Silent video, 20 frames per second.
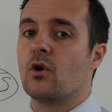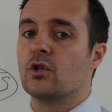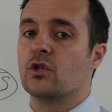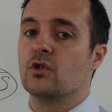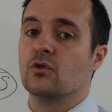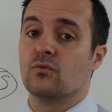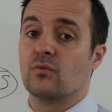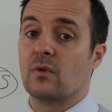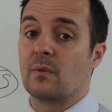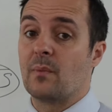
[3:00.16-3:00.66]

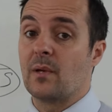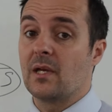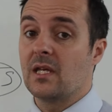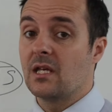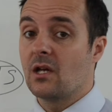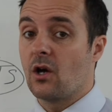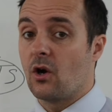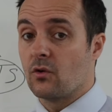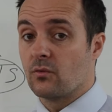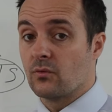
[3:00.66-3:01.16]
you
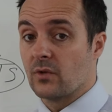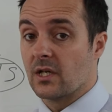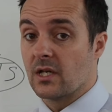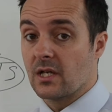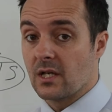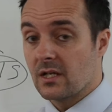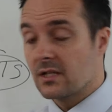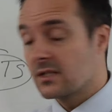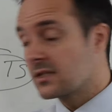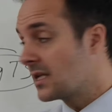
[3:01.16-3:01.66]
repeat or
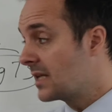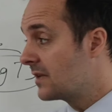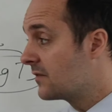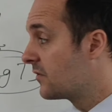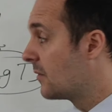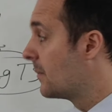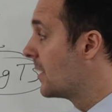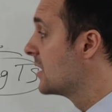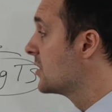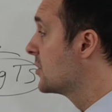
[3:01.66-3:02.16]
rehearse
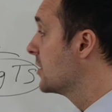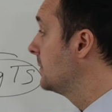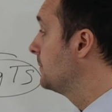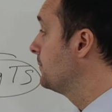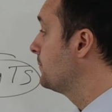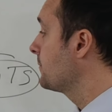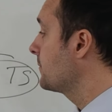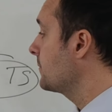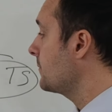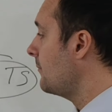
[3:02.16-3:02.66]

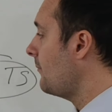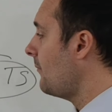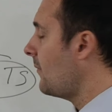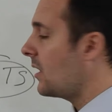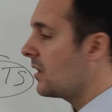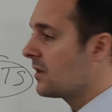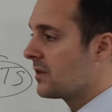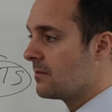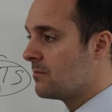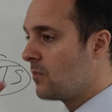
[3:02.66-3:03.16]
information,
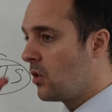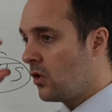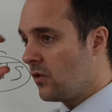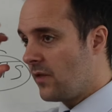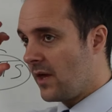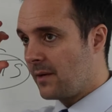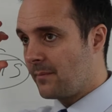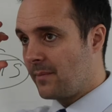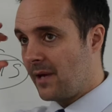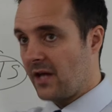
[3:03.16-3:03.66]
the more
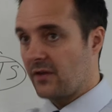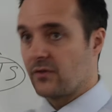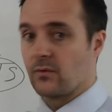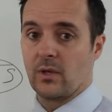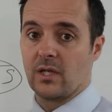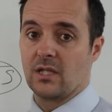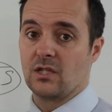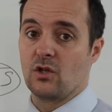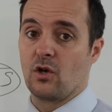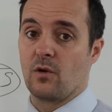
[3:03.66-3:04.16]
that
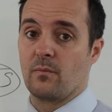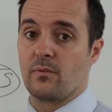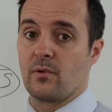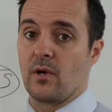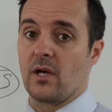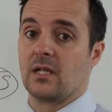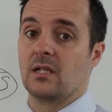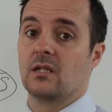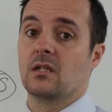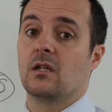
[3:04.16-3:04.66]
pathway in your
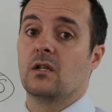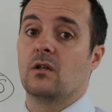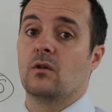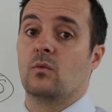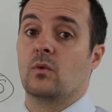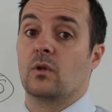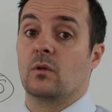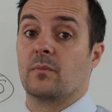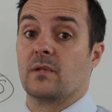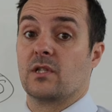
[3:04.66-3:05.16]
brain
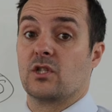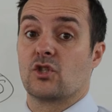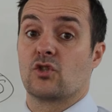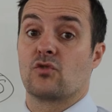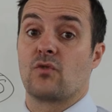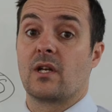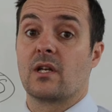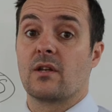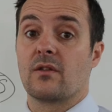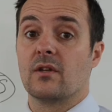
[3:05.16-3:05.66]
will be
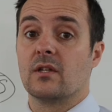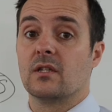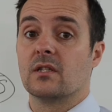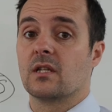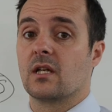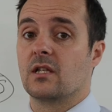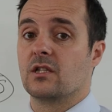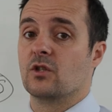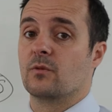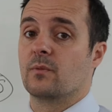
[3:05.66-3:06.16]
strengthened,
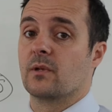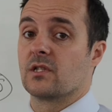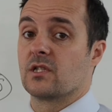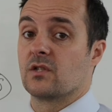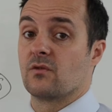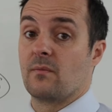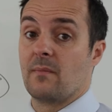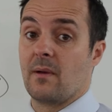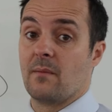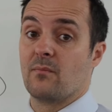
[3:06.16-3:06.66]
and you'll be able
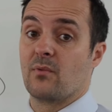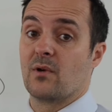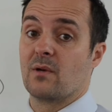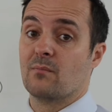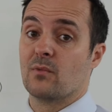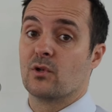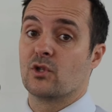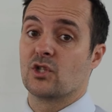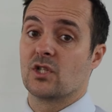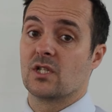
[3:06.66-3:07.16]
to remember it
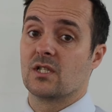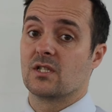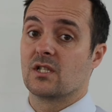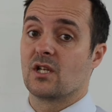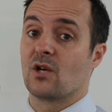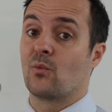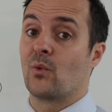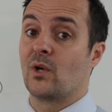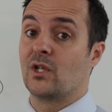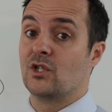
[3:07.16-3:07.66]
much
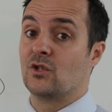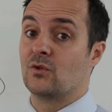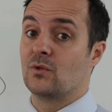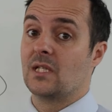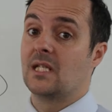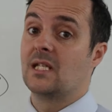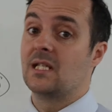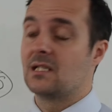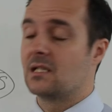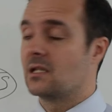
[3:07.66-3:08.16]
easier when you
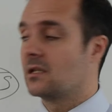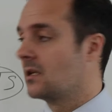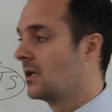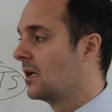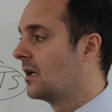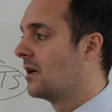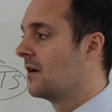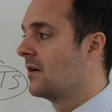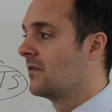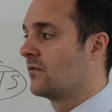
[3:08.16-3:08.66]
need it,
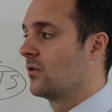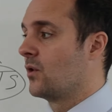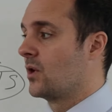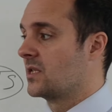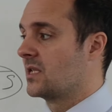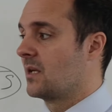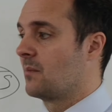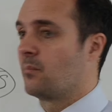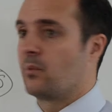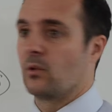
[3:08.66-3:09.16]
for
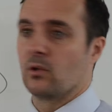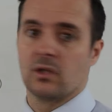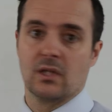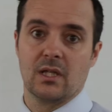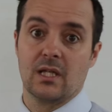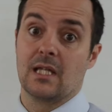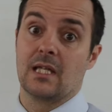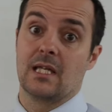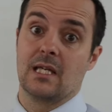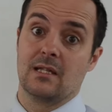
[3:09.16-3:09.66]
example,
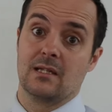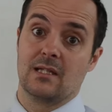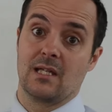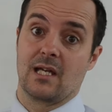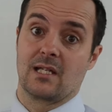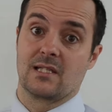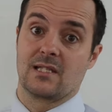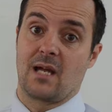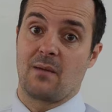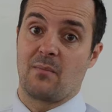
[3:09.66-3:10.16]
in the
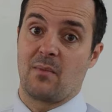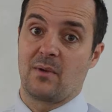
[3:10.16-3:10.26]
exam.